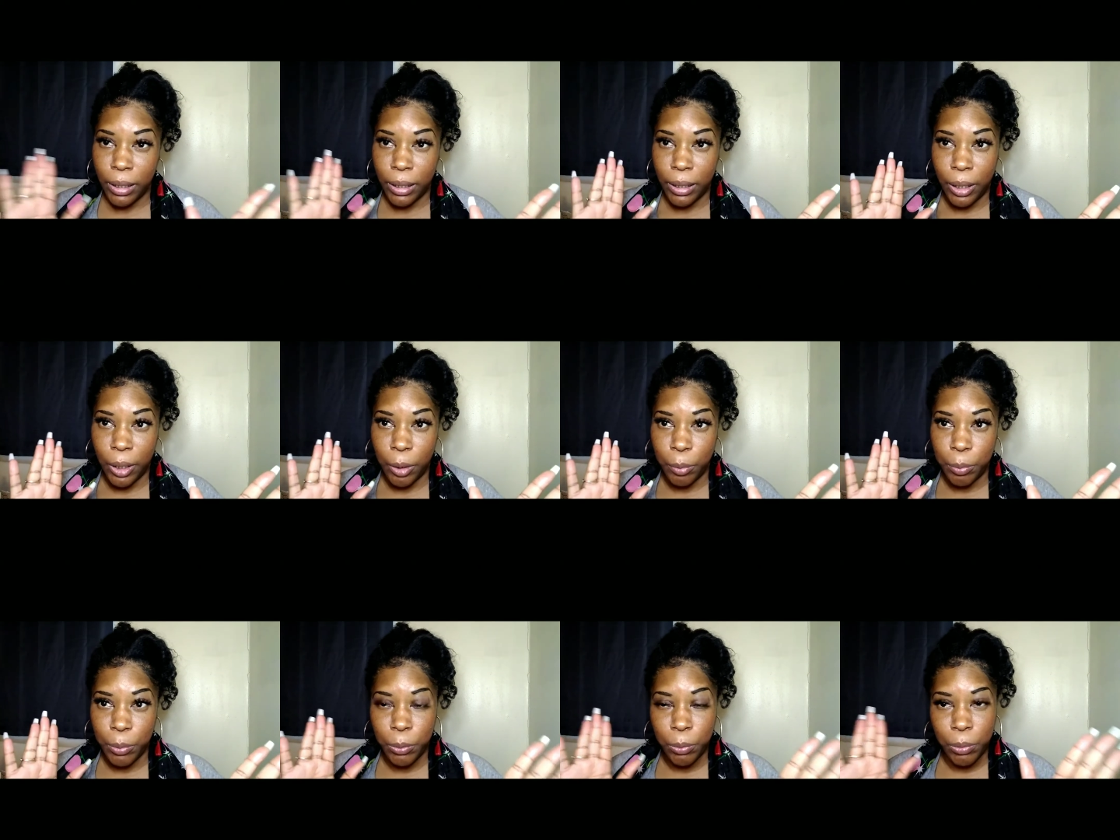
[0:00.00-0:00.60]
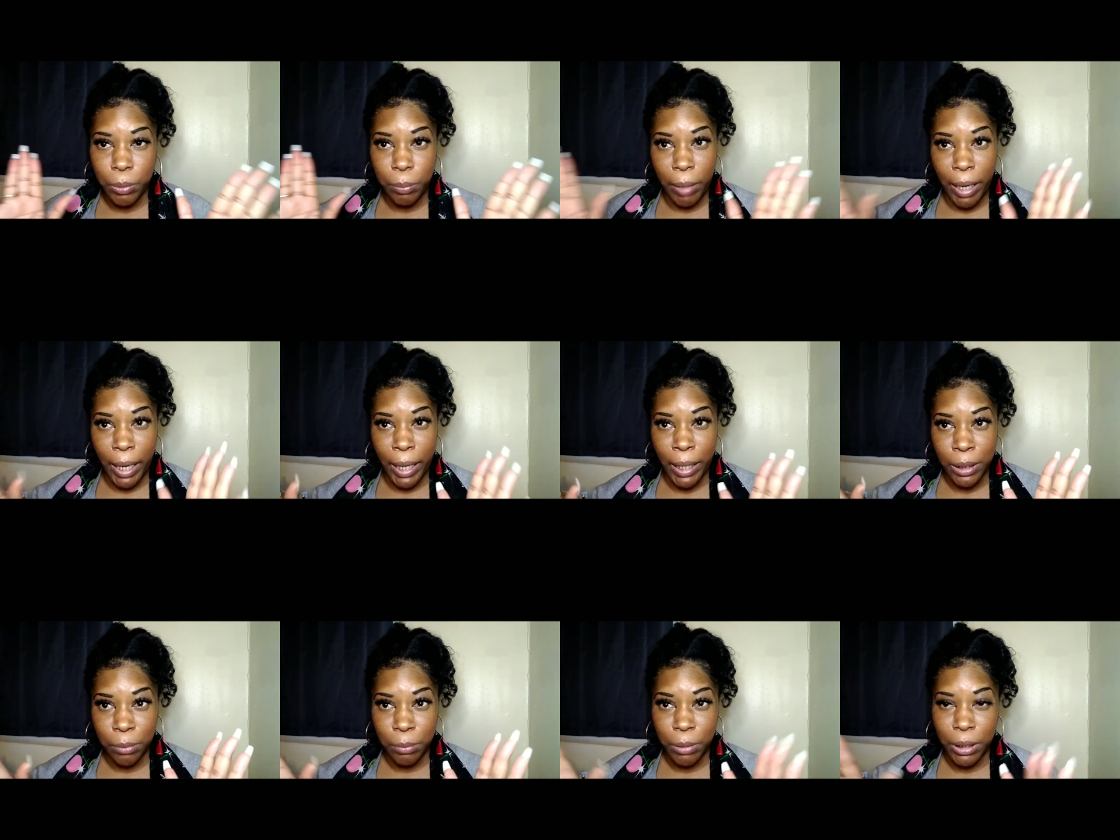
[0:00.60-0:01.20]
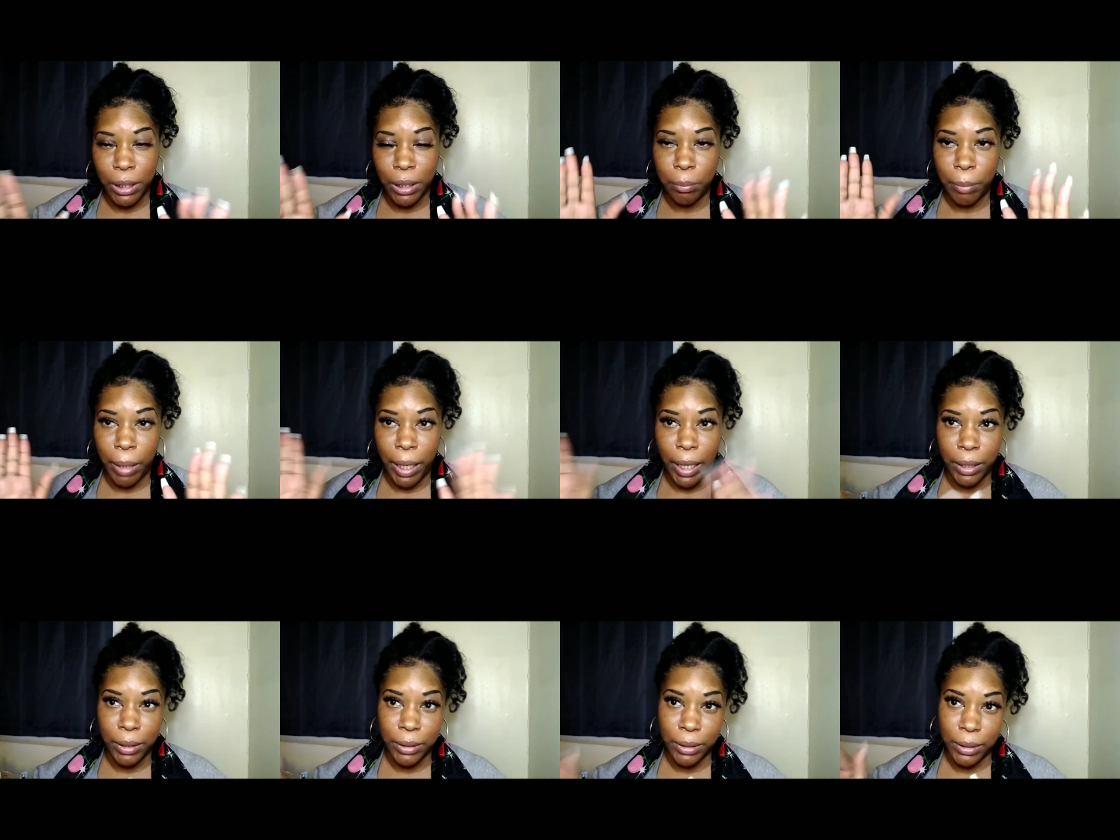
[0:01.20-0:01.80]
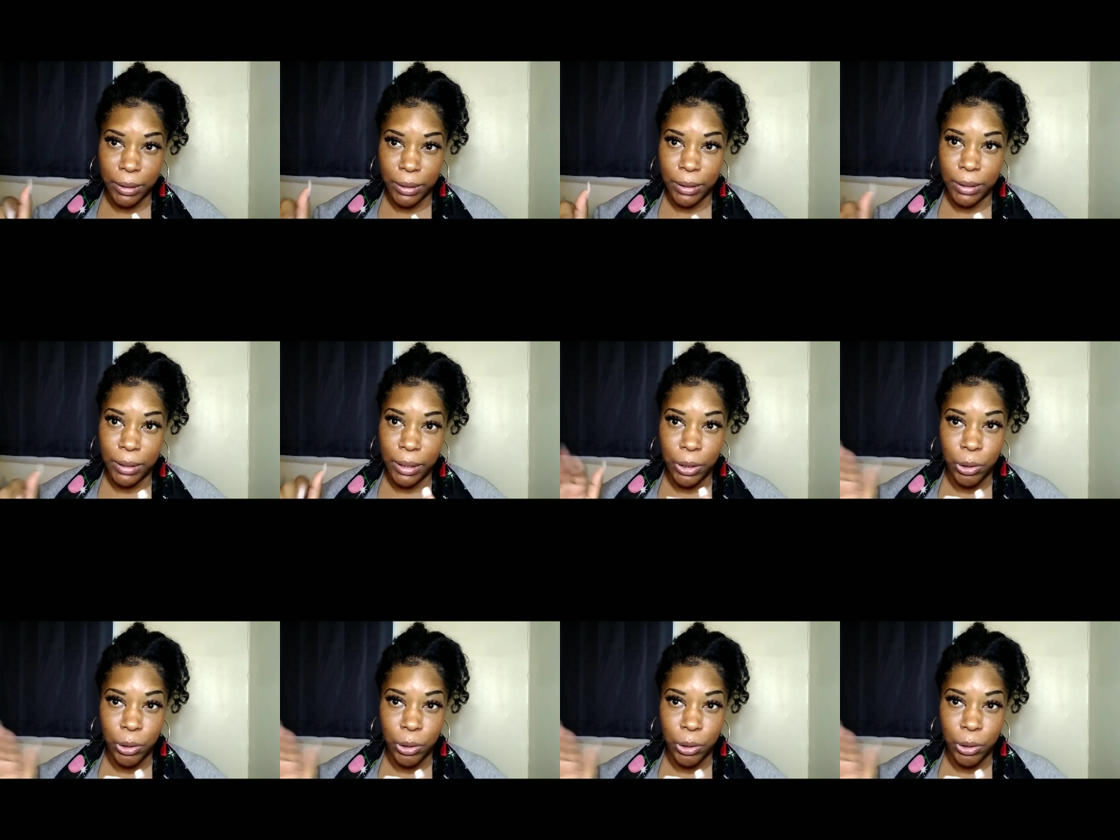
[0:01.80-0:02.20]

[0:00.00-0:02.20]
it helps with my asthma and my allergies.